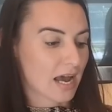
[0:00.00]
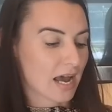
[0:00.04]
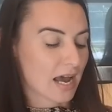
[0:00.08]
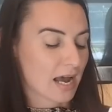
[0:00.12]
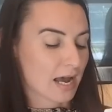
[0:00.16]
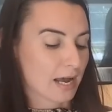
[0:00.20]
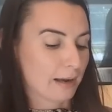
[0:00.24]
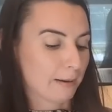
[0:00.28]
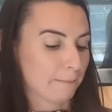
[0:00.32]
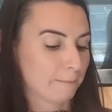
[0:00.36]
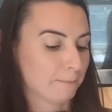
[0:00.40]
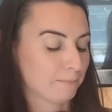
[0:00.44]

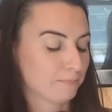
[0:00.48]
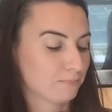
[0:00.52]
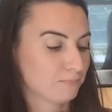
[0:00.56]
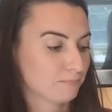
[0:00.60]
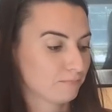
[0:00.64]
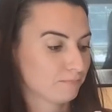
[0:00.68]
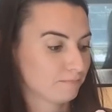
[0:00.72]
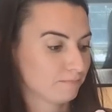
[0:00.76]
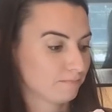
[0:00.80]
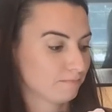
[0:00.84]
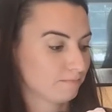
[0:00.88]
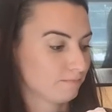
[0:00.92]
Um,
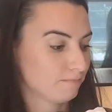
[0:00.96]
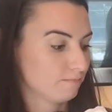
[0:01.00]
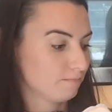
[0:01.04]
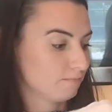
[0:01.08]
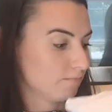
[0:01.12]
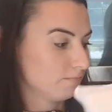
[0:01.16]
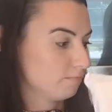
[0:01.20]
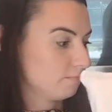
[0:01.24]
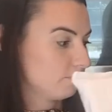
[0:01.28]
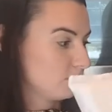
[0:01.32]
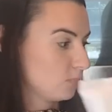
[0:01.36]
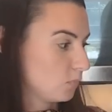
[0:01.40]

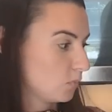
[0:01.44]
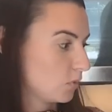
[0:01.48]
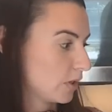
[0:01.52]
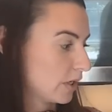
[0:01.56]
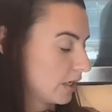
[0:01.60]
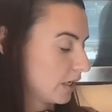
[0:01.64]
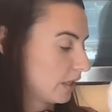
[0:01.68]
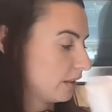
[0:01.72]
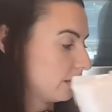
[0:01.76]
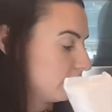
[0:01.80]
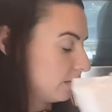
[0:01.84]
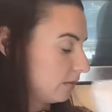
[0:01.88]
we're
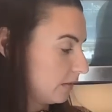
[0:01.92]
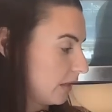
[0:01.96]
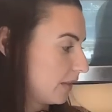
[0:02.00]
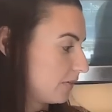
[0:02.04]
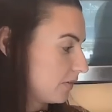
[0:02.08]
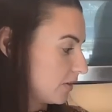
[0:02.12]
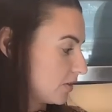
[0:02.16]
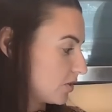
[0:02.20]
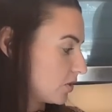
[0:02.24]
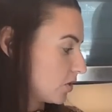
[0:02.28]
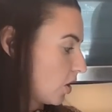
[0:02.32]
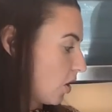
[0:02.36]
gonna
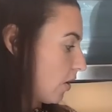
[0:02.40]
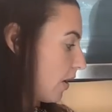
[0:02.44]
let this